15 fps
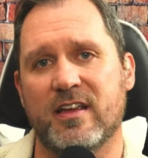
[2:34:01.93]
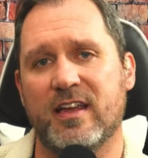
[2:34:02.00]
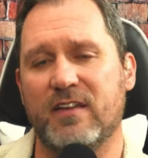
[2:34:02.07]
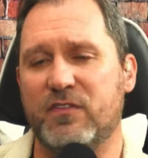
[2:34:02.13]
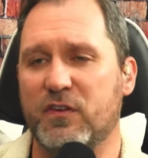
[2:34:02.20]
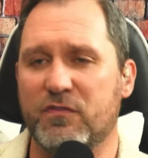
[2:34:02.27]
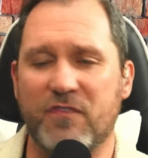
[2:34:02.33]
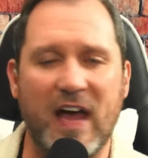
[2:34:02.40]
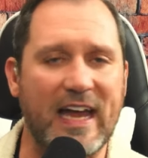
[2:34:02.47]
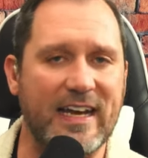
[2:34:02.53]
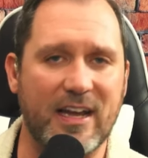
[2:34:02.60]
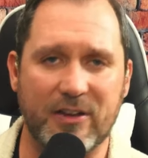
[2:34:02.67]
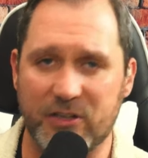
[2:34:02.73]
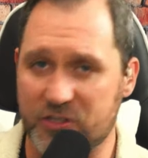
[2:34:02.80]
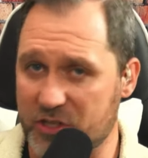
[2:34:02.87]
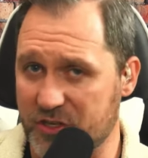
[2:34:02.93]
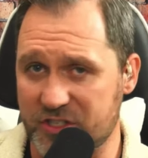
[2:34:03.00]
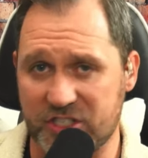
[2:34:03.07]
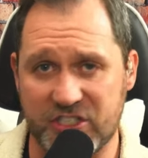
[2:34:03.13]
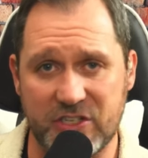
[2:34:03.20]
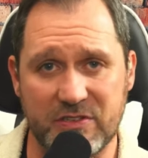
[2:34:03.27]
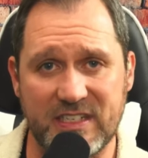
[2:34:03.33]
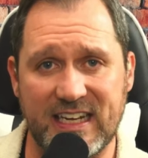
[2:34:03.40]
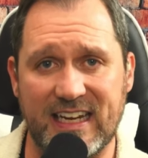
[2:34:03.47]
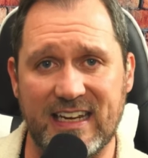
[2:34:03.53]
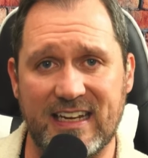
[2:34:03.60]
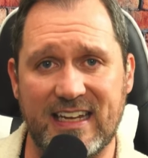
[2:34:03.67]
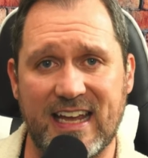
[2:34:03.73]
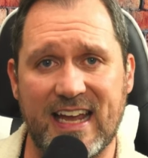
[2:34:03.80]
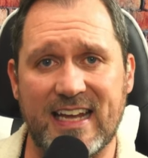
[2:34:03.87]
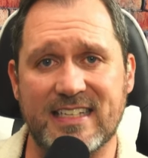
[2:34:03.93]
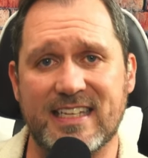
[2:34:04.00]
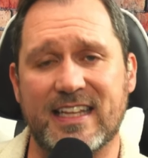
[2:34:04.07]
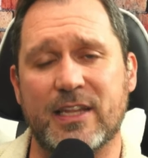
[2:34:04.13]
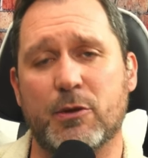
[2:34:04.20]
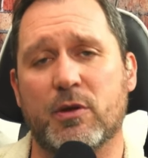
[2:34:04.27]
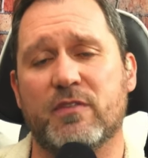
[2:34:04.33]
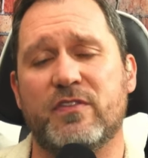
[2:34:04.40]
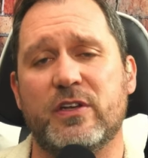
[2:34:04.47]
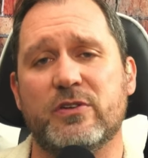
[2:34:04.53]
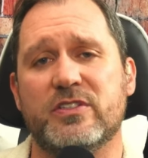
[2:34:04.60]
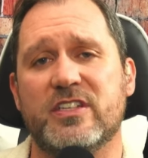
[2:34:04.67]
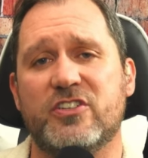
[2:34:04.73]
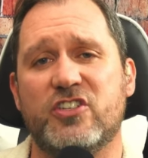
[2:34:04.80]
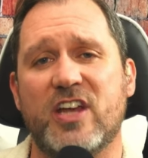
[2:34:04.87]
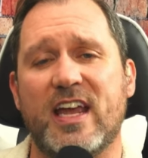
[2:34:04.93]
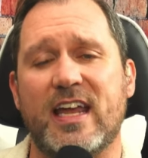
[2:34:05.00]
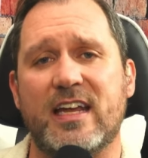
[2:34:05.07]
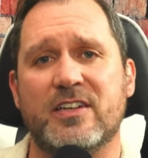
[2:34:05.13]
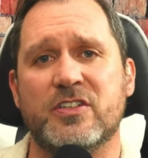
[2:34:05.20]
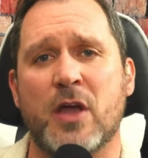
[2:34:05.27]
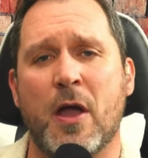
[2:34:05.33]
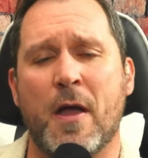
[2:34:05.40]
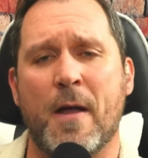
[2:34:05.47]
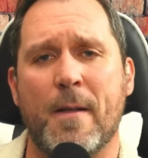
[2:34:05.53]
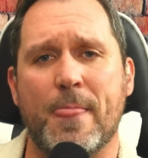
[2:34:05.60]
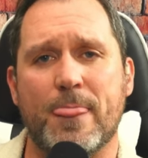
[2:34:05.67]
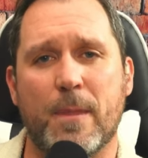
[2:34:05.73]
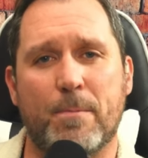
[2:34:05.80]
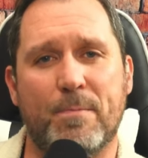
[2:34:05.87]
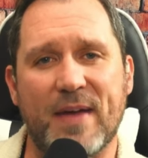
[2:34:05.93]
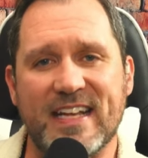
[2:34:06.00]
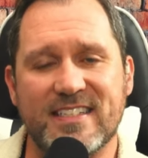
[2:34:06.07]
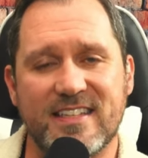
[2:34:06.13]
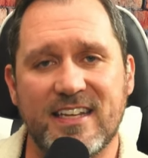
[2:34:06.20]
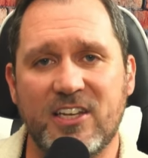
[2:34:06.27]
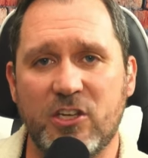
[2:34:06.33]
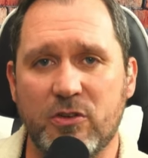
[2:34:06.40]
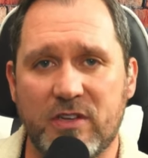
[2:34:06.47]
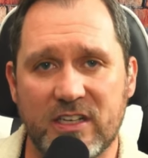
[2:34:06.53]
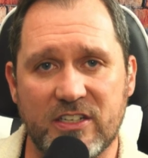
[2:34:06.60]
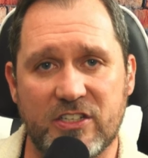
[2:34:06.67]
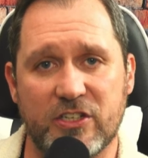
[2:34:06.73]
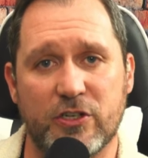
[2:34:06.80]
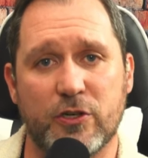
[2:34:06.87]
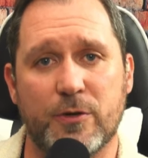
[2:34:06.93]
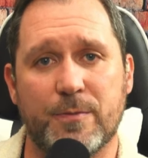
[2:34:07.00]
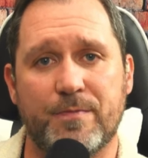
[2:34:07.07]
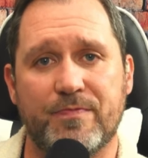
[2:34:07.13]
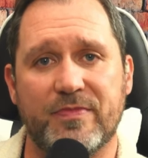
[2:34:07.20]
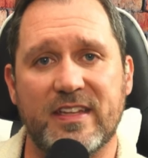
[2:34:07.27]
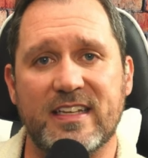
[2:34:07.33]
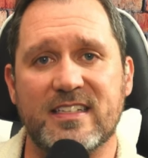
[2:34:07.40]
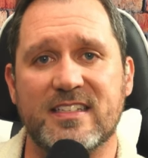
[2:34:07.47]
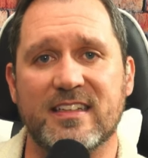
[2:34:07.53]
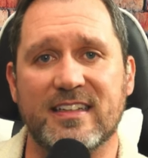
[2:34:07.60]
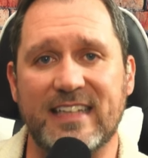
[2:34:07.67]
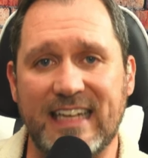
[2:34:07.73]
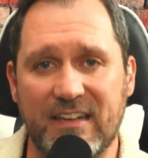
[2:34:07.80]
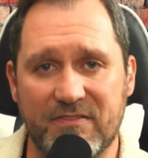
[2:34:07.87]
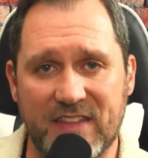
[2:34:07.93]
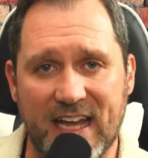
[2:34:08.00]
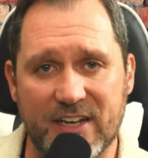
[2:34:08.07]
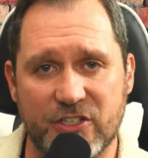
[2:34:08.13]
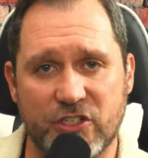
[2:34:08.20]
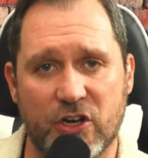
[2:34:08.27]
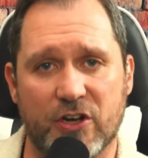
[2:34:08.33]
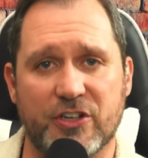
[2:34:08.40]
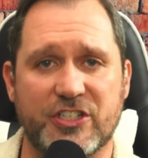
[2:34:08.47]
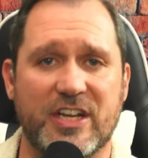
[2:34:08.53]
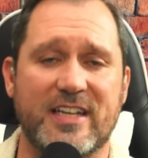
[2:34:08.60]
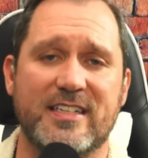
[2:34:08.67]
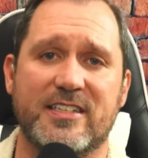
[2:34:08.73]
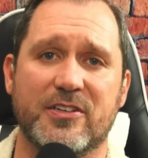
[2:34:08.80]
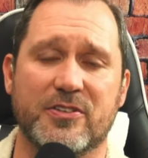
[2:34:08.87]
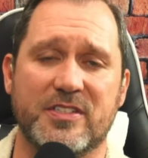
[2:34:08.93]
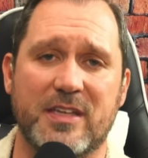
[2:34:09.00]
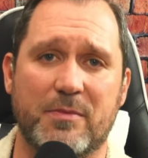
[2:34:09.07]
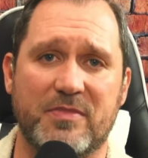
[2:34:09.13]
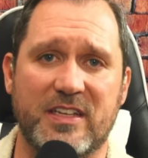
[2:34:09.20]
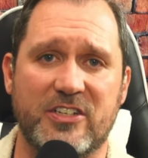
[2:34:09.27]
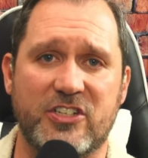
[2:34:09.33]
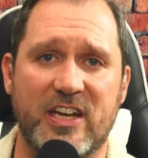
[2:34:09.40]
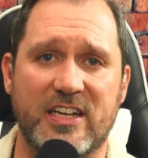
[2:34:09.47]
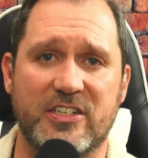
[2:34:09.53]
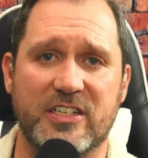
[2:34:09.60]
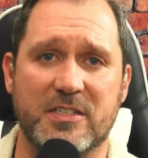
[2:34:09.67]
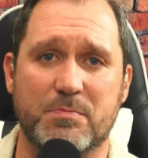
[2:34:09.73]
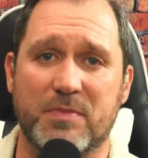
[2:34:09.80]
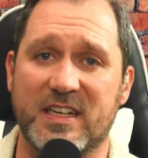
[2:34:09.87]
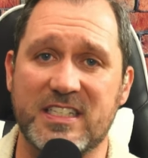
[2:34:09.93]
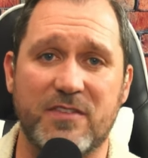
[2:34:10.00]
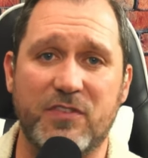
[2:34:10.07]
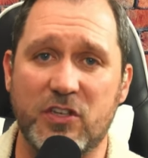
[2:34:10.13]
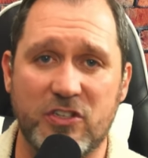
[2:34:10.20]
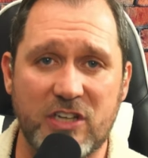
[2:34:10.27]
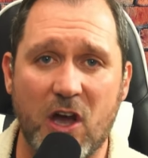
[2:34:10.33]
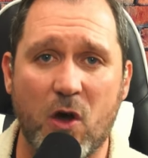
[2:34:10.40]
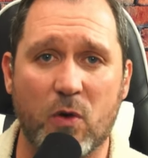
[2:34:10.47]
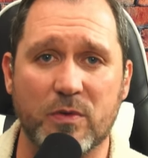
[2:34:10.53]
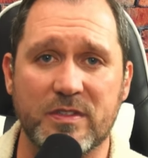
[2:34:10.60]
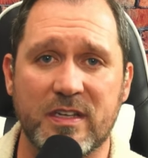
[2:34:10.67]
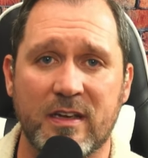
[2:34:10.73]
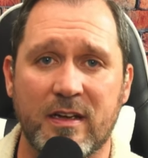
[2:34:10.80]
if you find out your church is using NDAs and they refuse to change, the best thing you can do is leave that church until something changes. Because if you don't,